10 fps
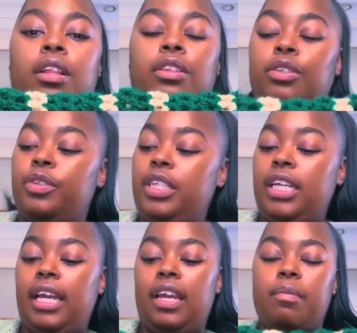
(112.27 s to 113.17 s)
The green
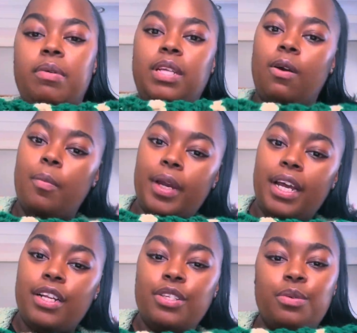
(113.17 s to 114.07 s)
came. I was like, oh my
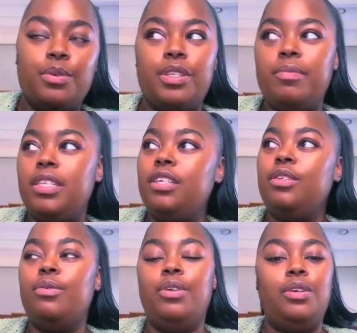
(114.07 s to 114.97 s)
God, it's so Christmassy. It's
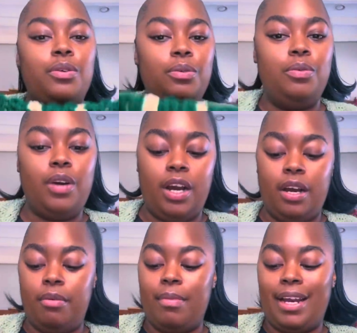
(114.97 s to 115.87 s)
so cute.
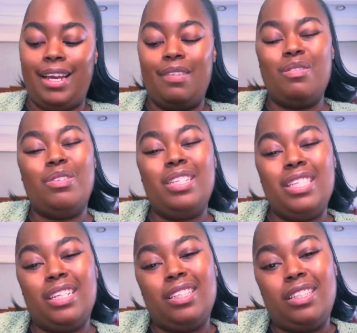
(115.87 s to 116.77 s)
I haven't really
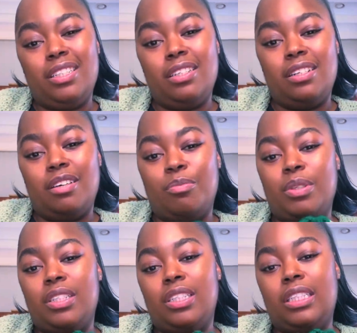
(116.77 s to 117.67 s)
touched it. I
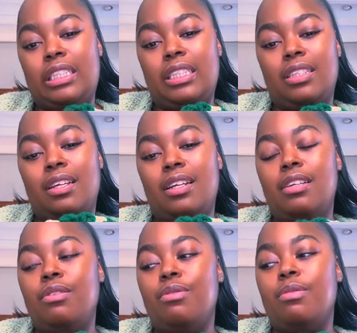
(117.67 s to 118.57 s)

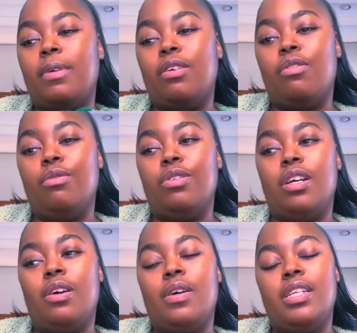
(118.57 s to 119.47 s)
didn't lose my crow
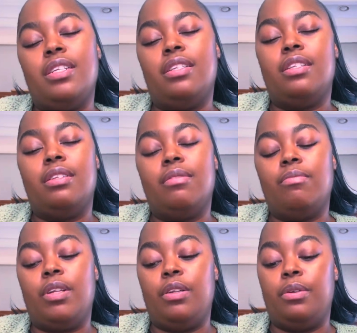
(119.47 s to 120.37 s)
gel. I just
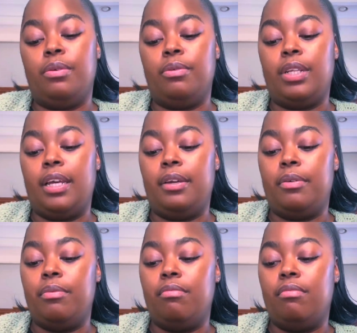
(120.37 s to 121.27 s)
been a little like,
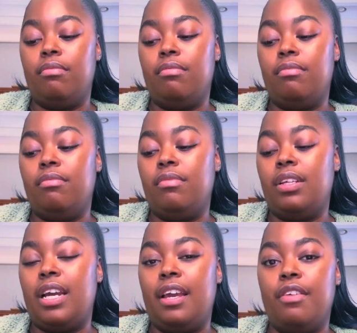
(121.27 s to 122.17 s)

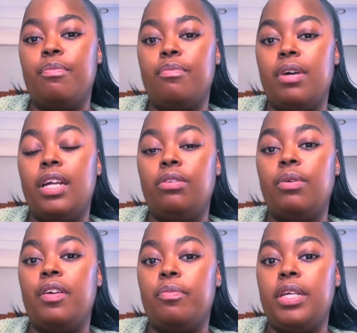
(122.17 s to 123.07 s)
I do have my